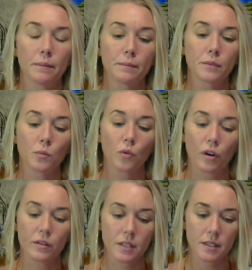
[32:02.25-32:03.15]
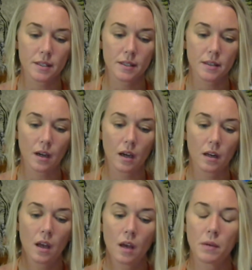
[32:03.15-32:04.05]
your more artistic side.
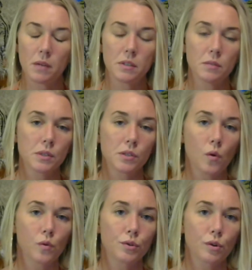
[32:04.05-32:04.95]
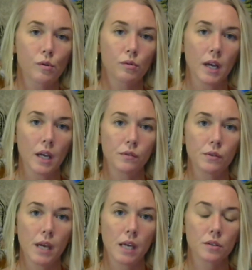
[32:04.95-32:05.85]
Maybe you've been told your whole life you
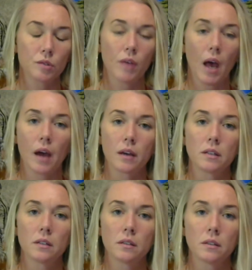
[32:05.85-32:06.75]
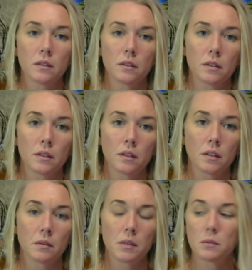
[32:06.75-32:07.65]
can't do that.
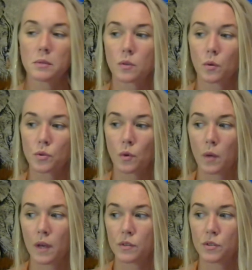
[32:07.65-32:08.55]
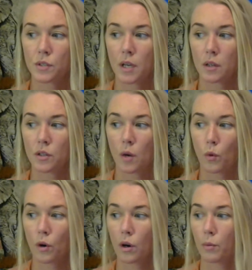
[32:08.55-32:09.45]
Maybe you've been told your whole life you gotta
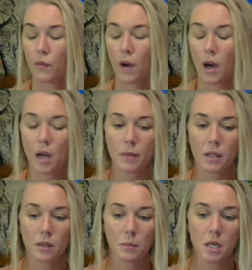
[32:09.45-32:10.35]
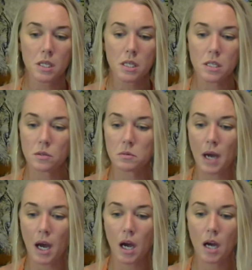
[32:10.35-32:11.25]
work, provide, make the money, do
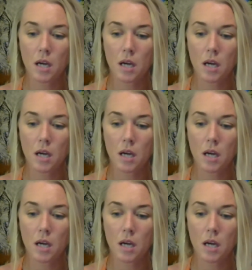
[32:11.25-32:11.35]
that,